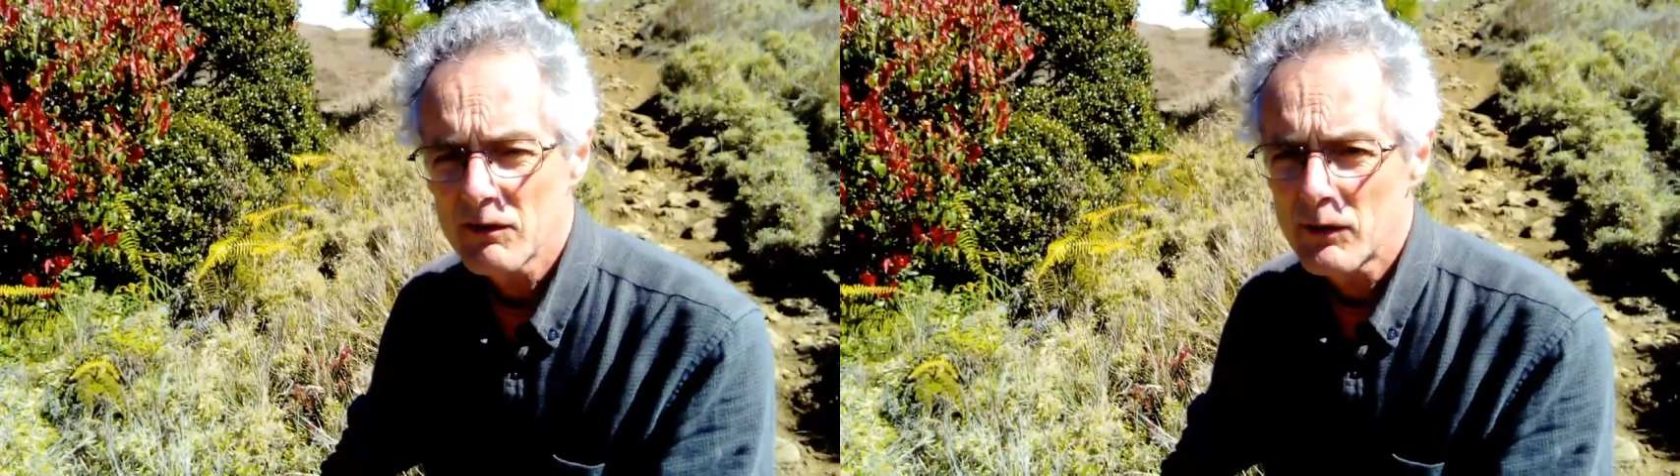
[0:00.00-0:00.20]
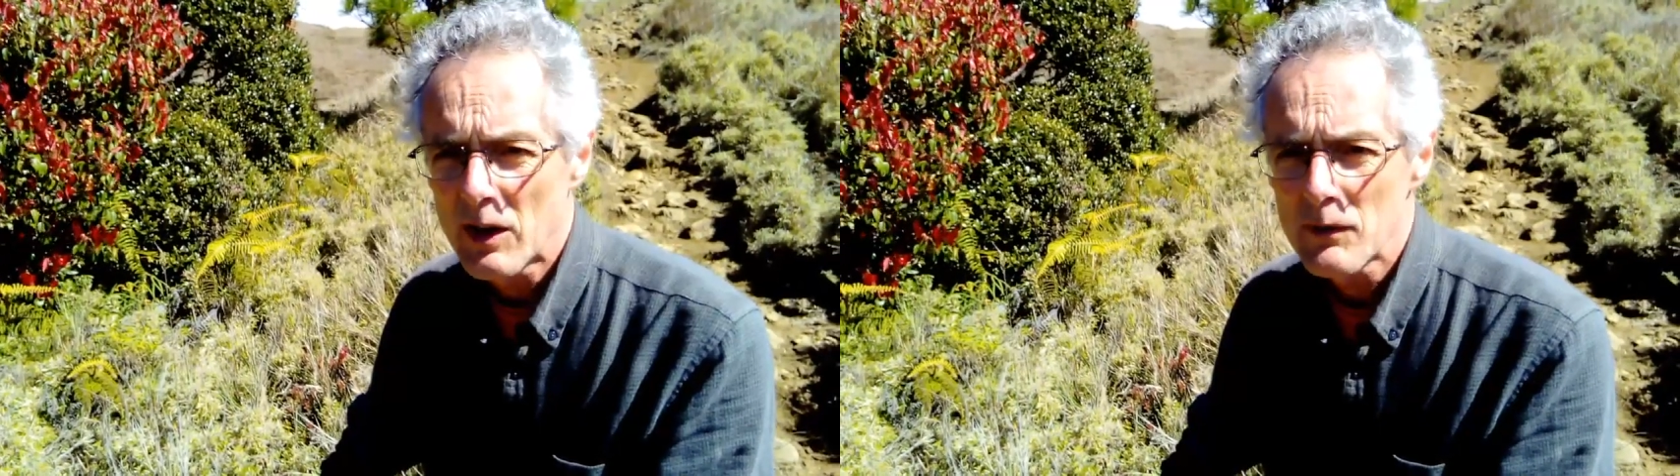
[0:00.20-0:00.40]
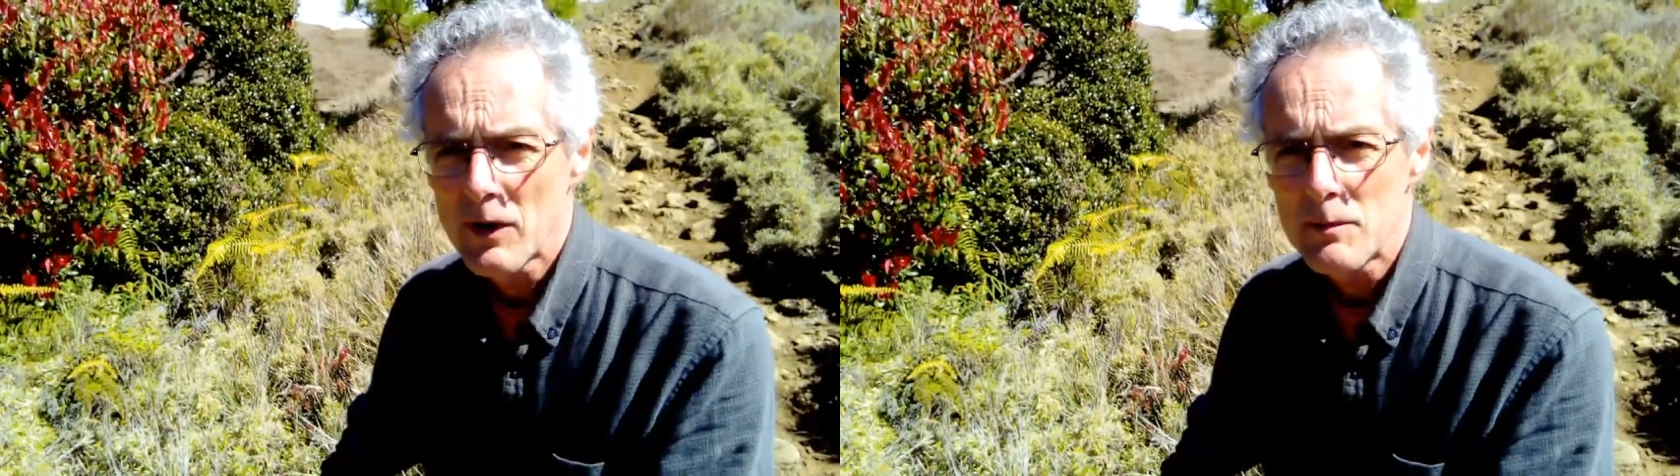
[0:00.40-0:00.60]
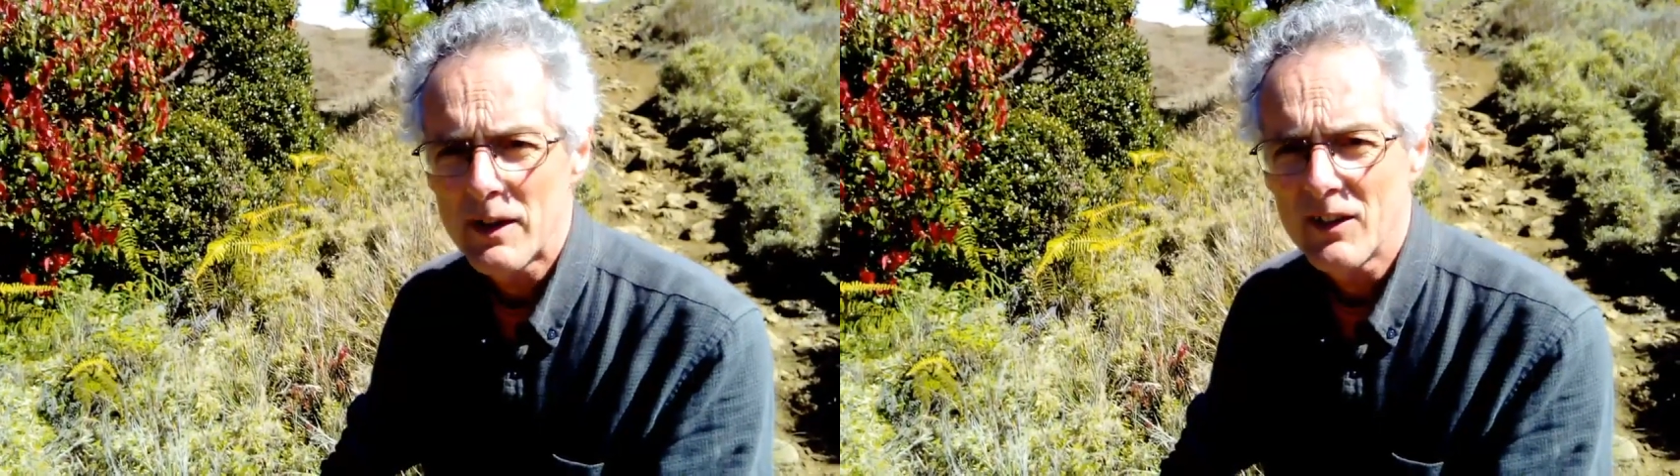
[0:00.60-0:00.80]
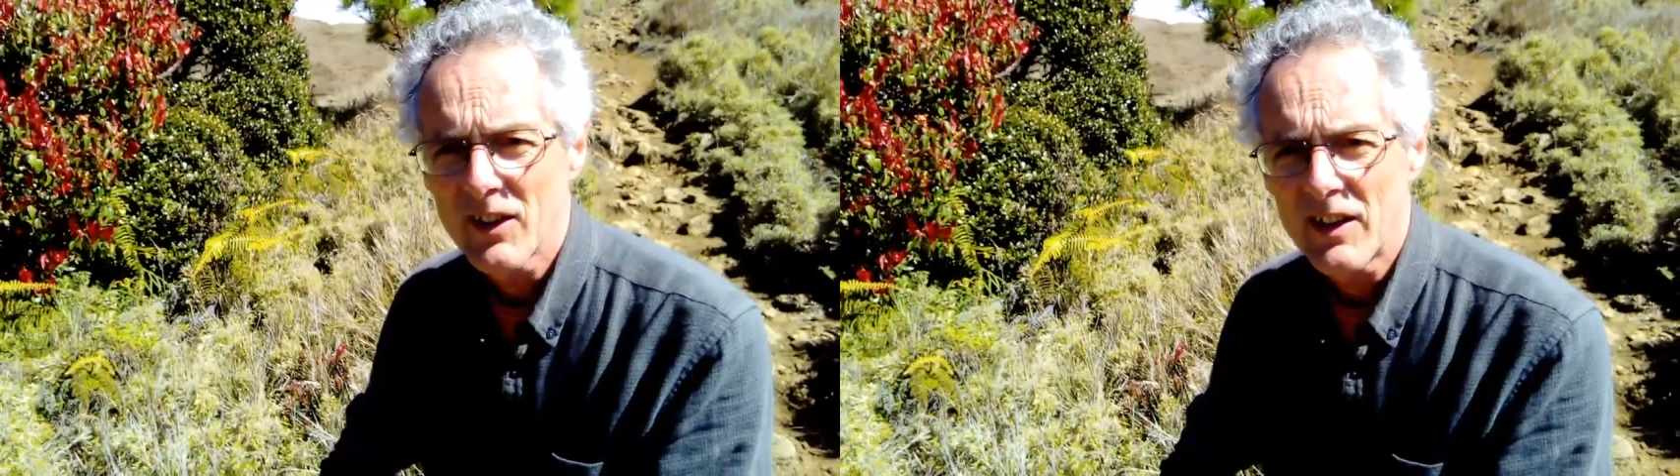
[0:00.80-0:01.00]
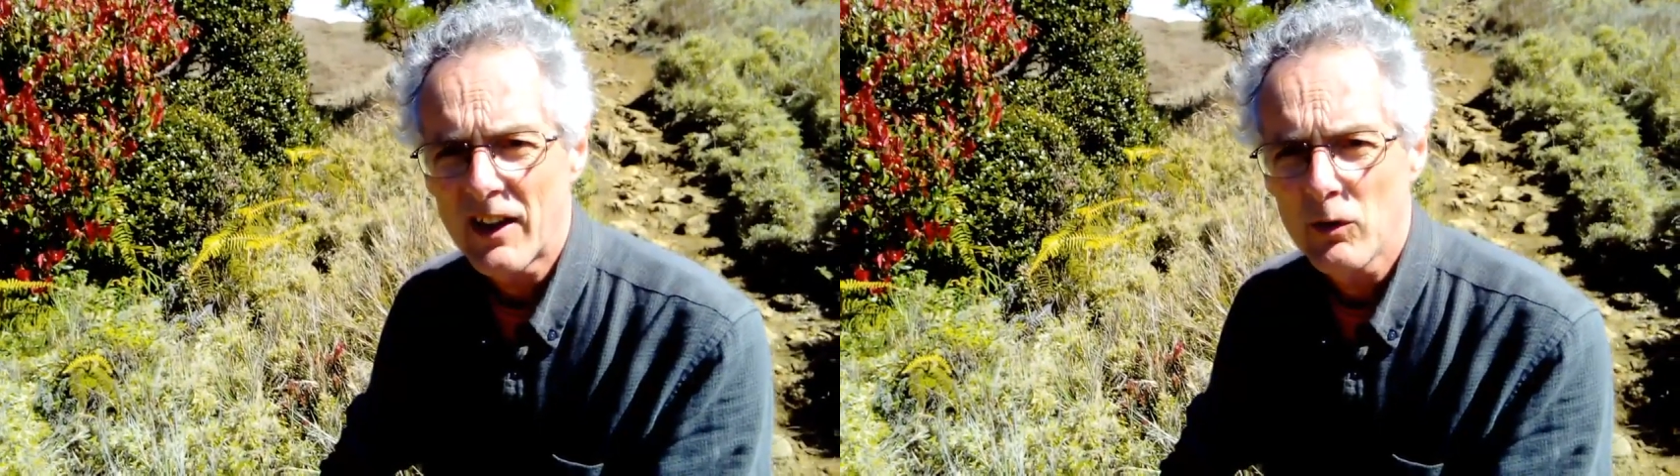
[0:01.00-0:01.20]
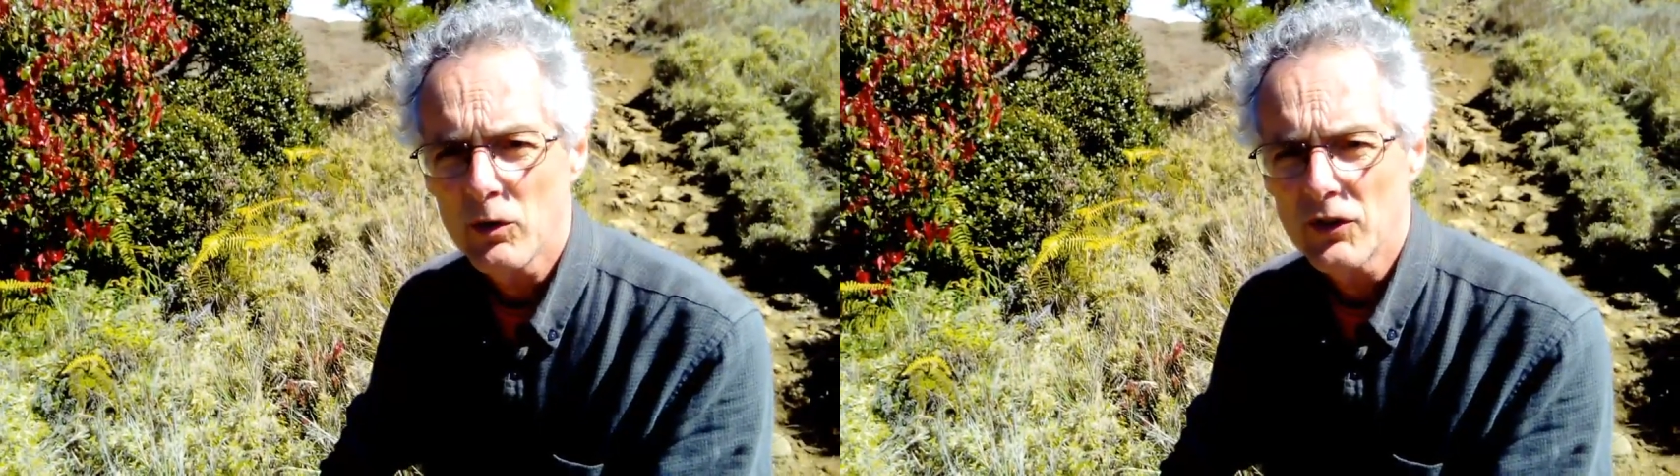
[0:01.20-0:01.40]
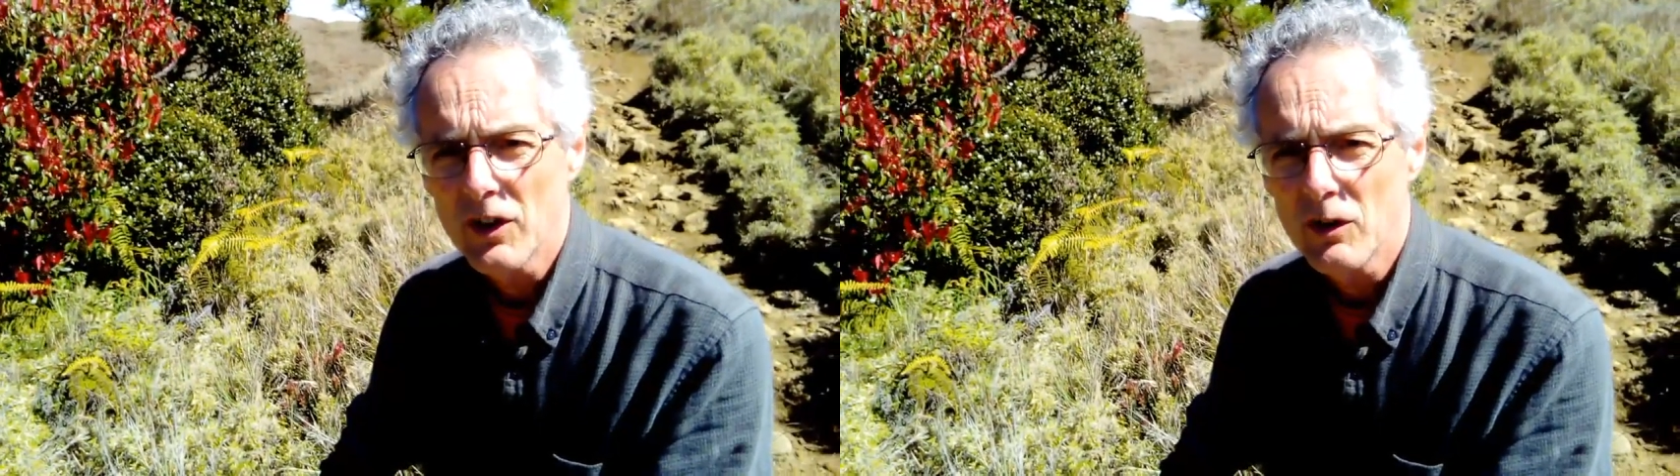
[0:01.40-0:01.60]
the Philippines, and then
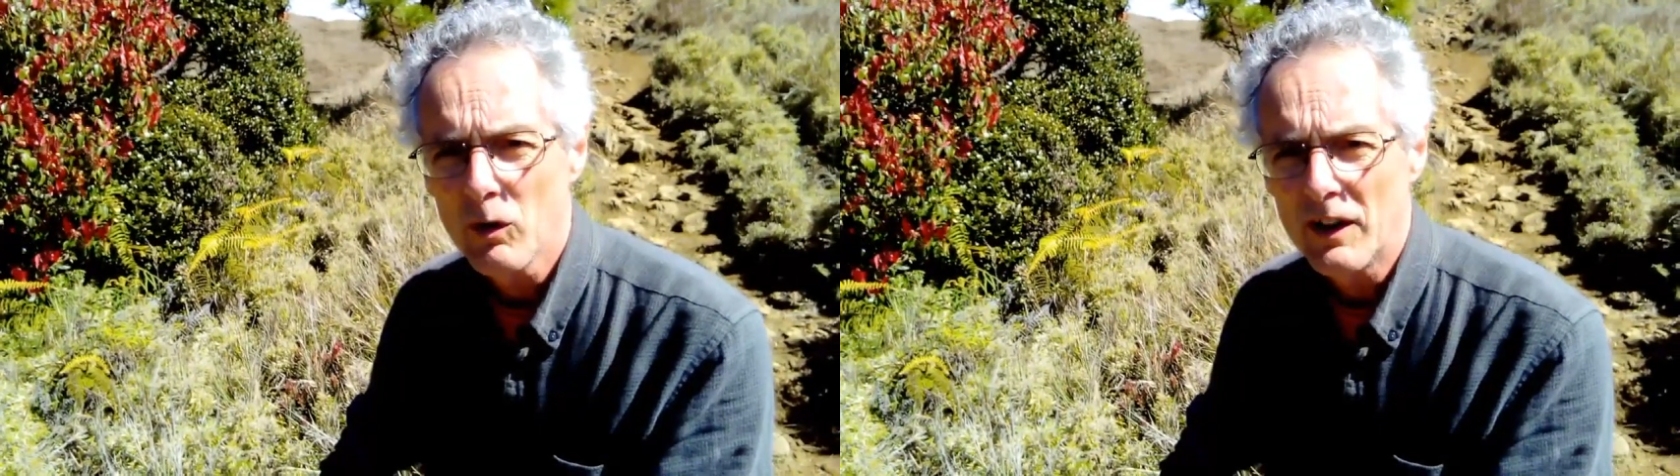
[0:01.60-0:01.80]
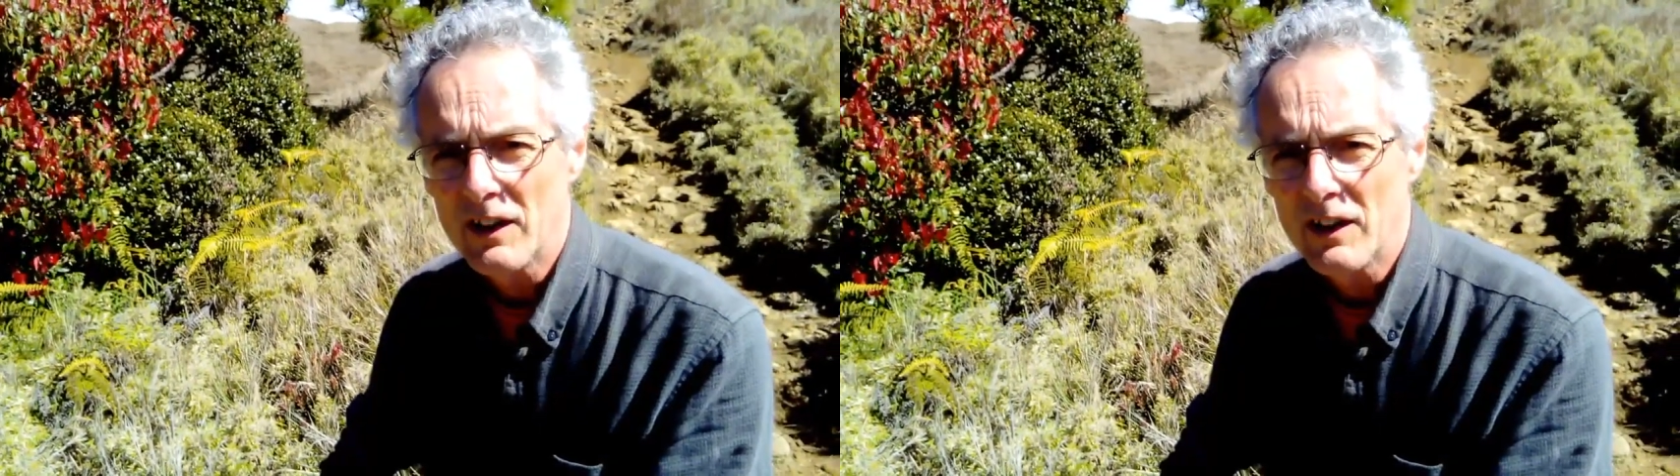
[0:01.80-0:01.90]
also